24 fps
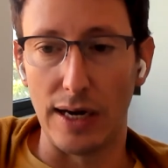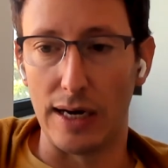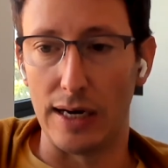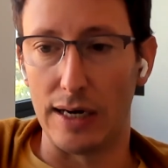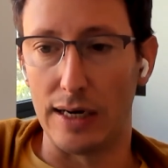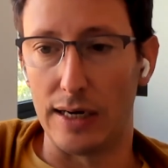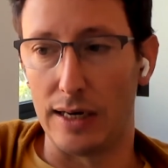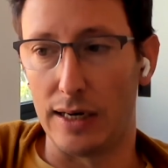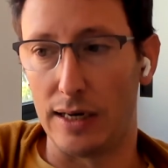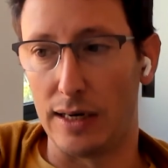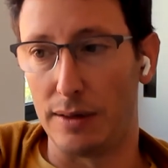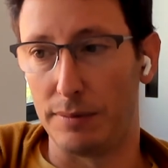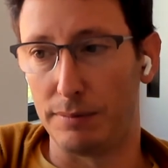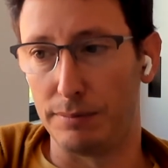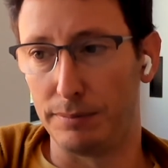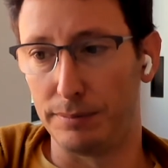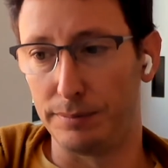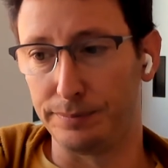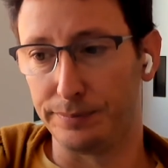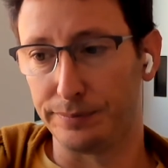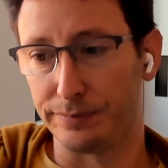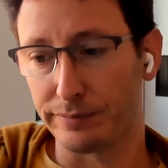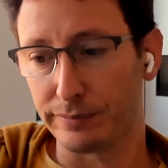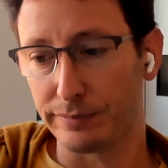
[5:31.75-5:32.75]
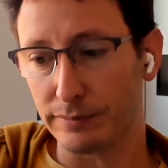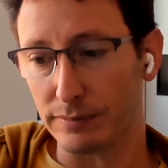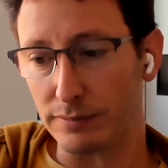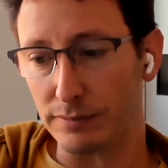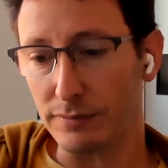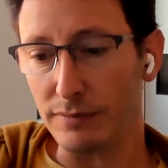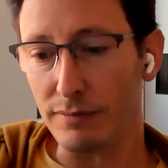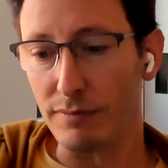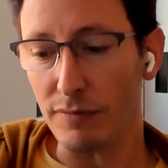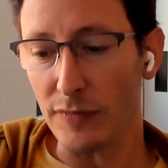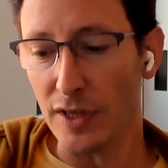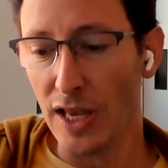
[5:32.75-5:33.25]
Um,
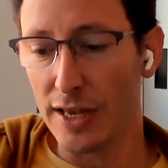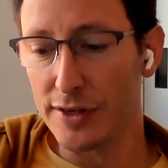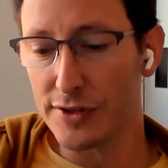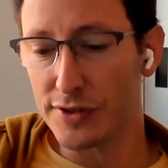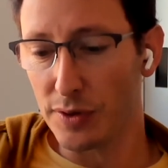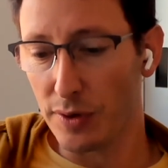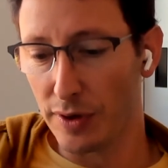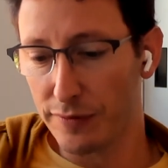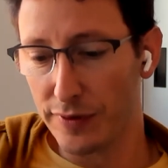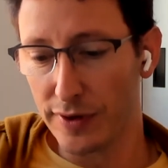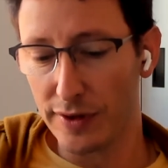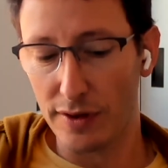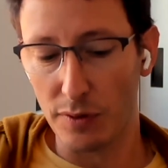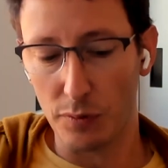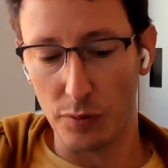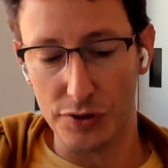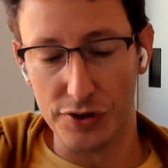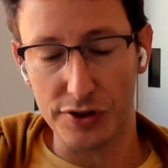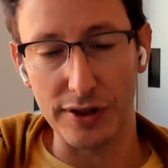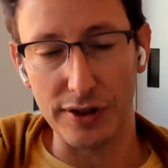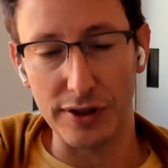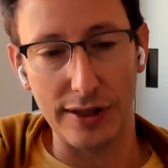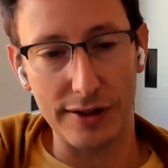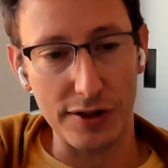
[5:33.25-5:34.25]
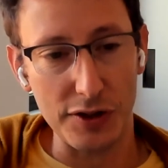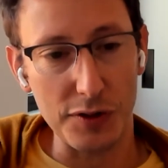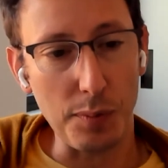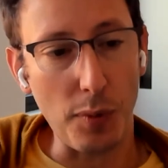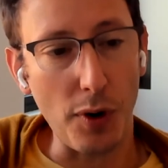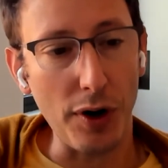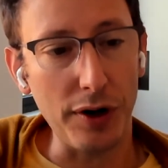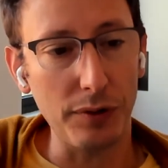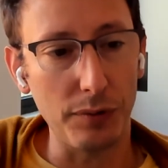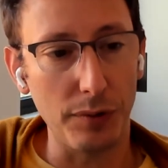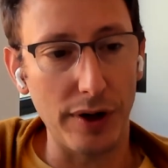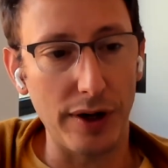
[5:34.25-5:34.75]
and so I think that we're still at this
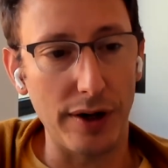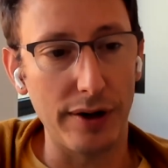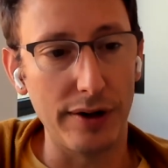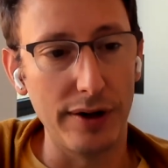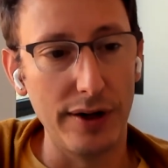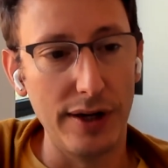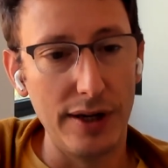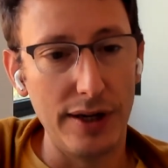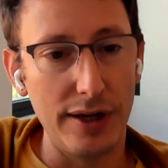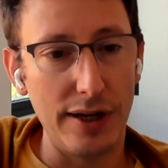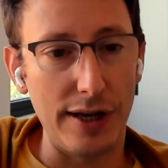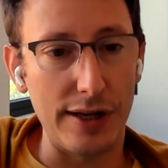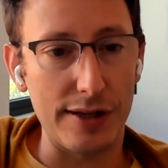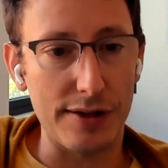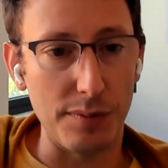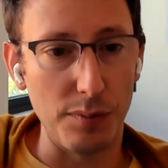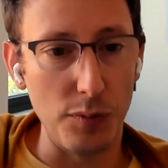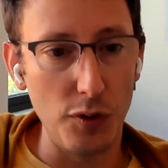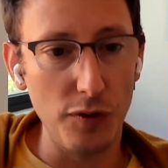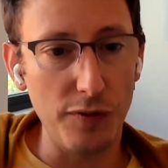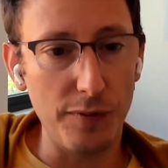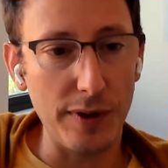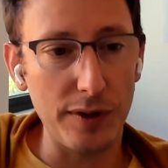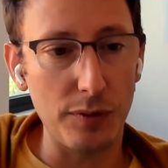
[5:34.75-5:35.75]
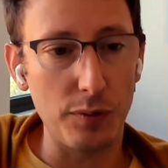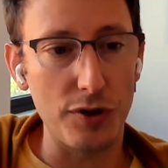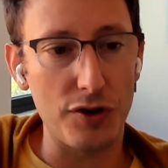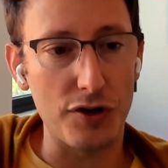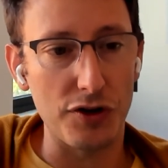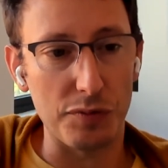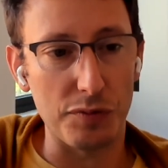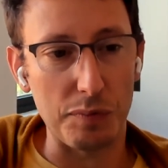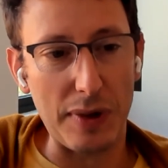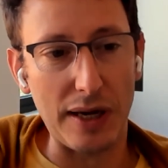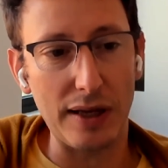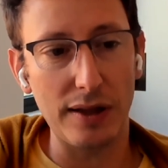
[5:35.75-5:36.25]
point where it's a movement
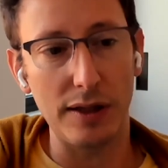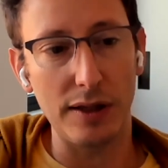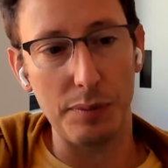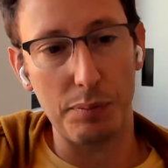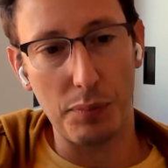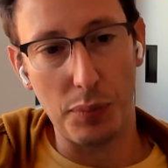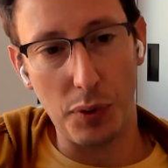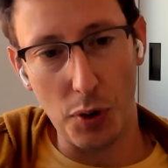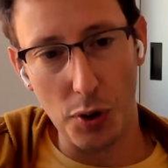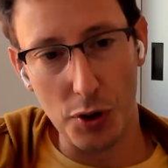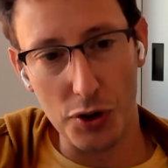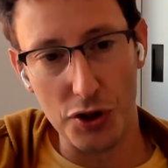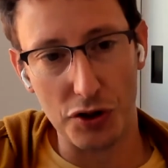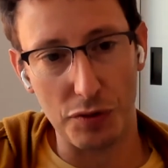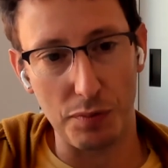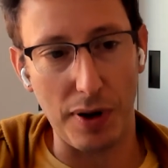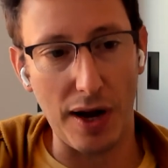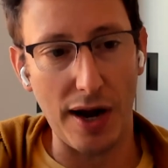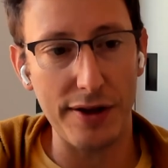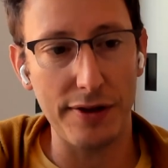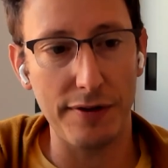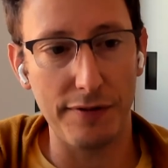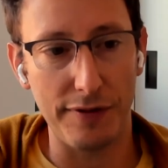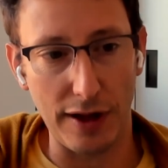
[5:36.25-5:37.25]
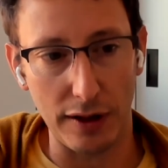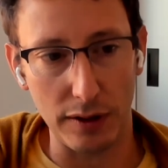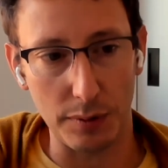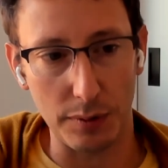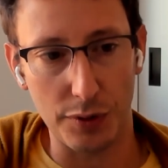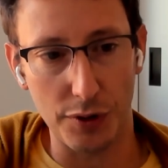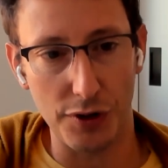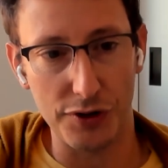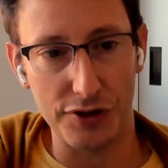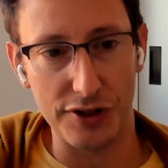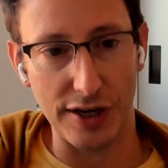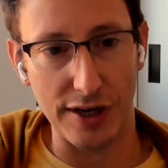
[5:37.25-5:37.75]
which is mainly pushed by
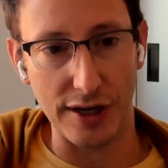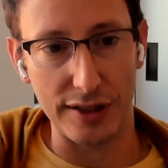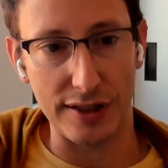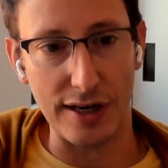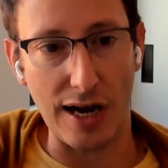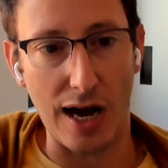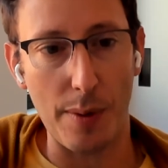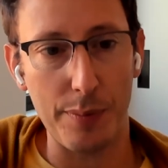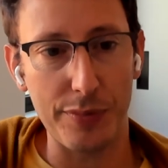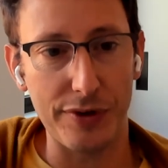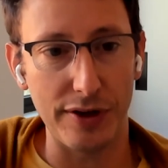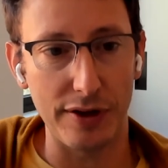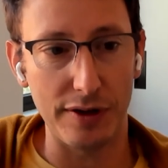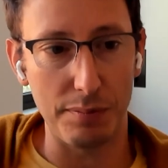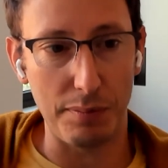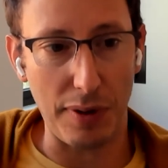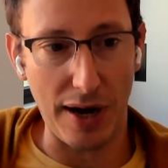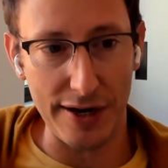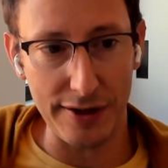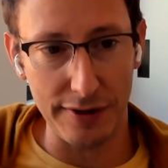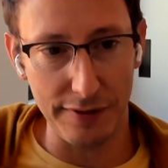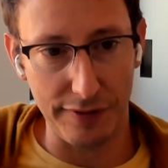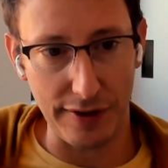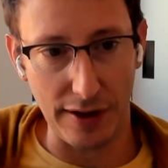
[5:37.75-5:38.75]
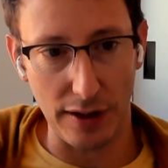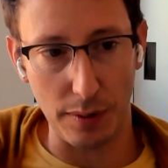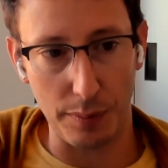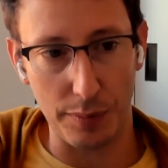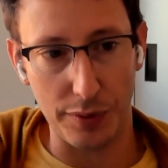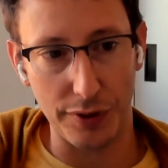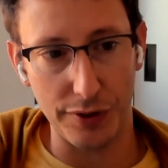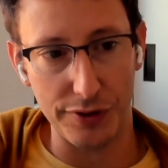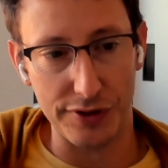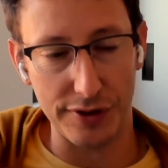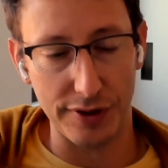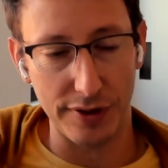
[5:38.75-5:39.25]
developers and adopted by
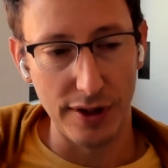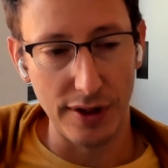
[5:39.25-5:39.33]
developers.